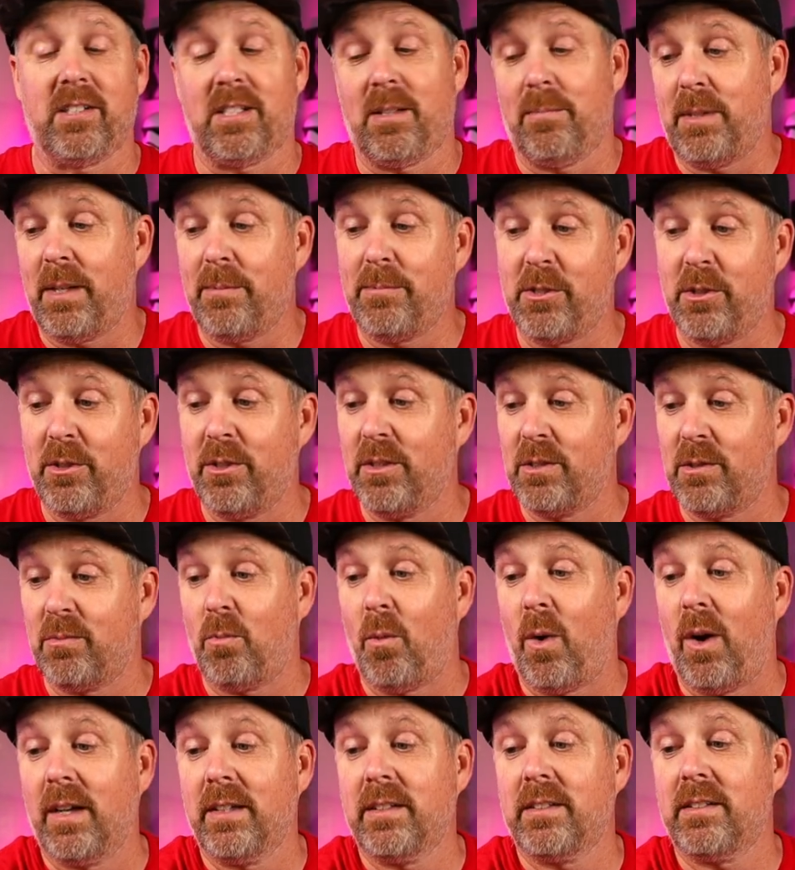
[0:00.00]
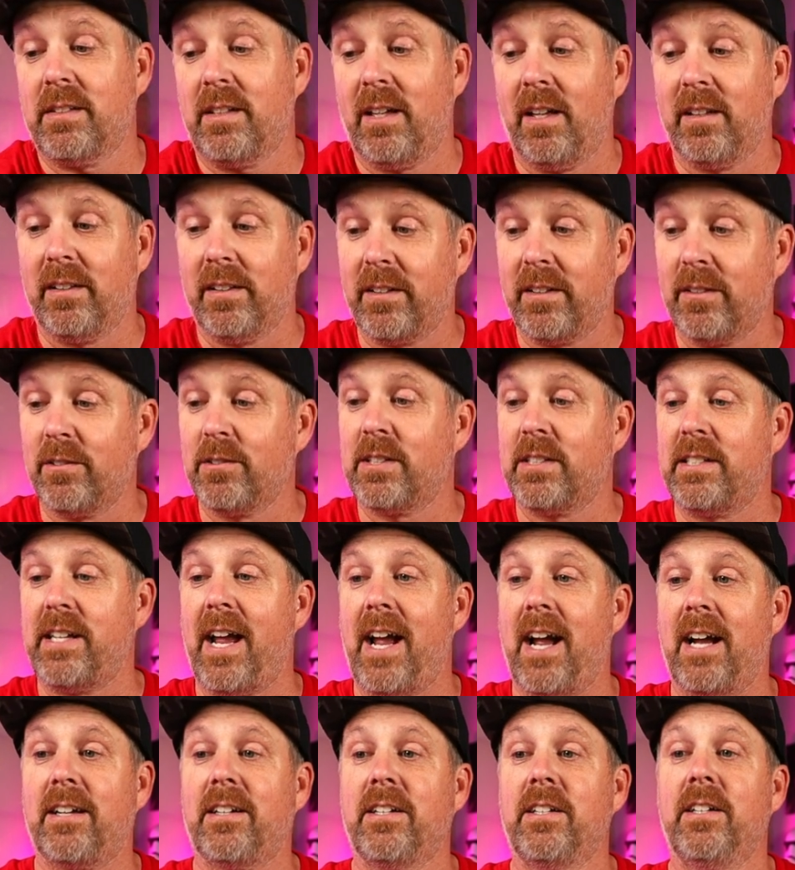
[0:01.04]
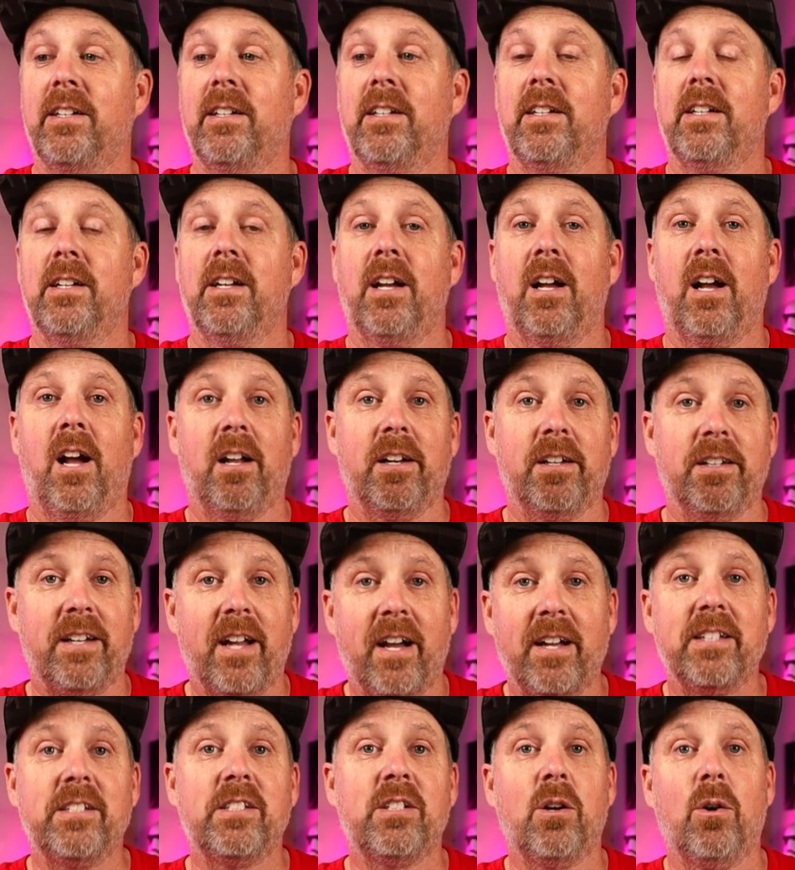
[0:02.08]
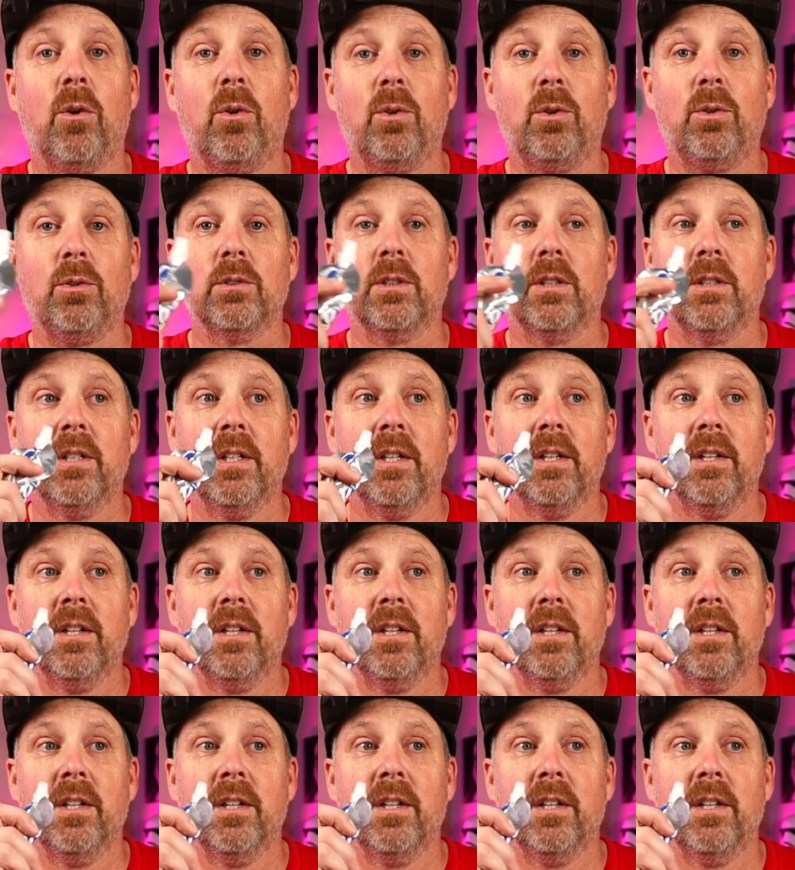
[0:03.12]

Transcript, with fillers: Sometimes you just want a little snack, a nice cold.